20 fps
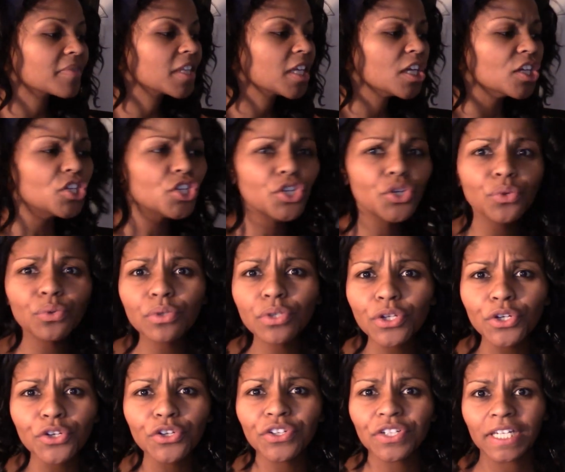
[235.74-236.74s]
new
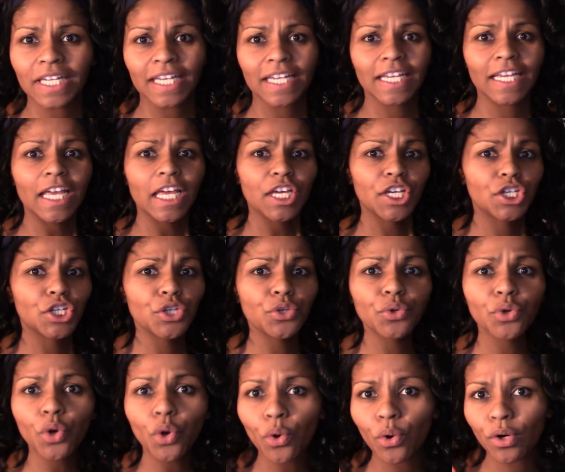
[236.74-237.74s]
learning, new
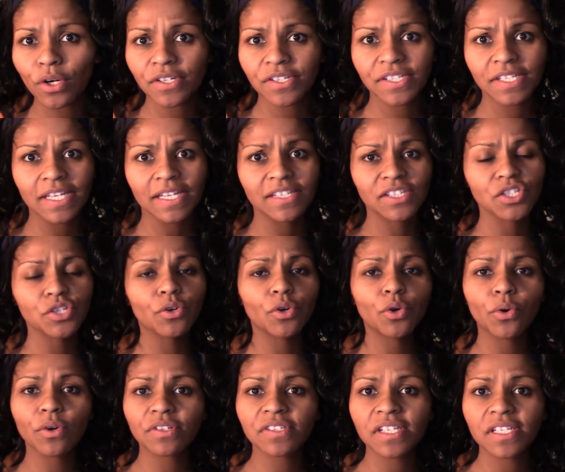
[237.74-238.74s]
courses, new
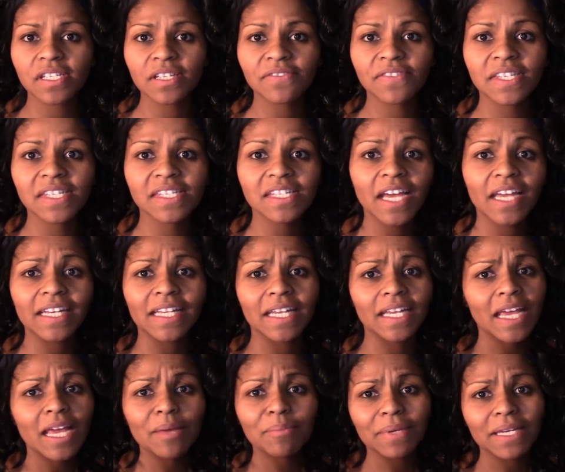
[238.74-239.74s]
courses of study.
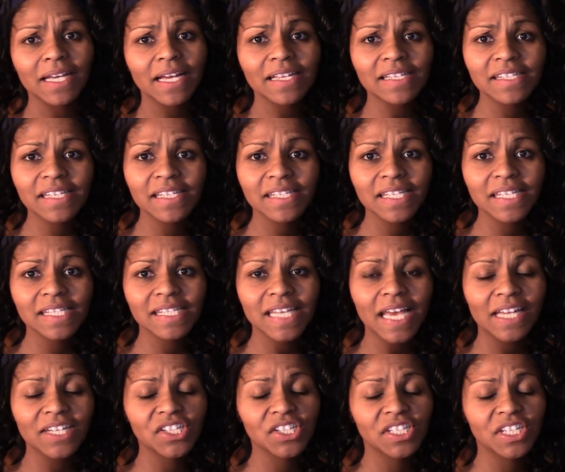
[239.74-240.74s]
Because this is
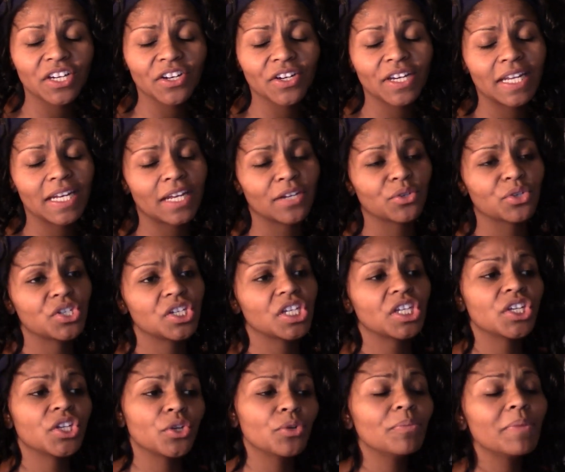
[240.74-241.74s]
Sagittarian energy,
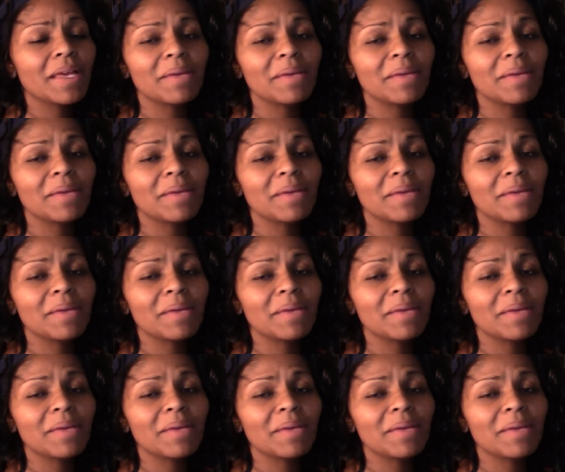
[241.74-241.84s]
you may